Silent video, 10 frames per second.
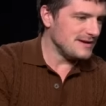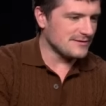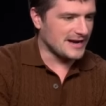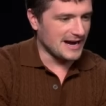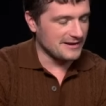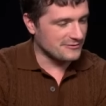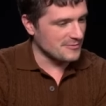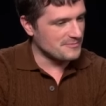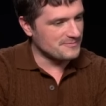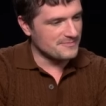mean, kind of
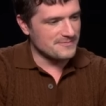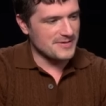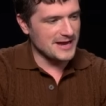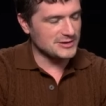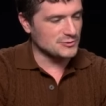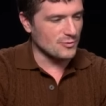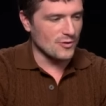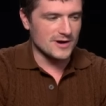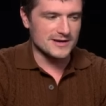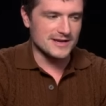from page
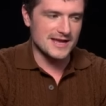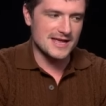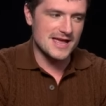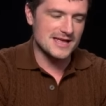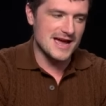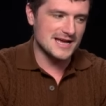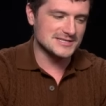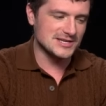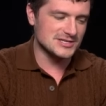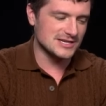one, it has
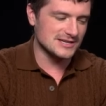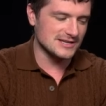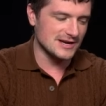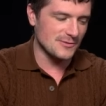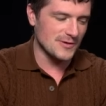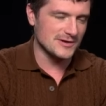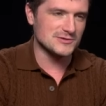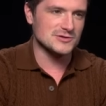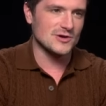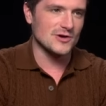such like a, a
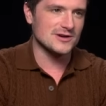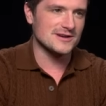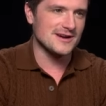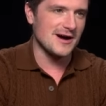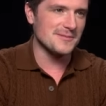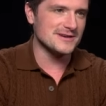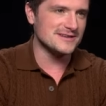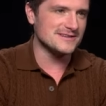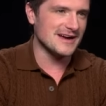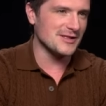weird dark
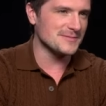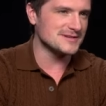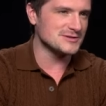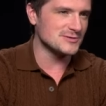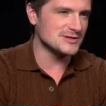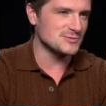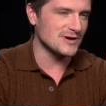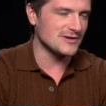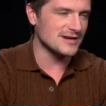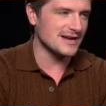comedy element to it as
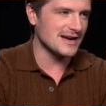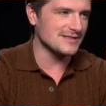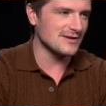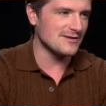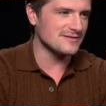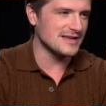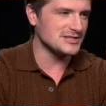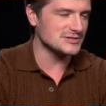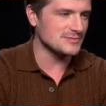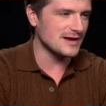well that I, I loved. And
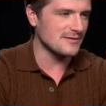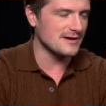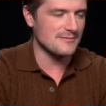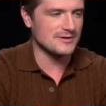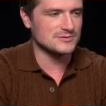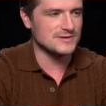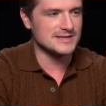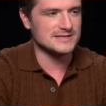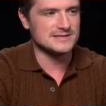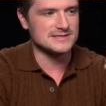just when I, when I was reading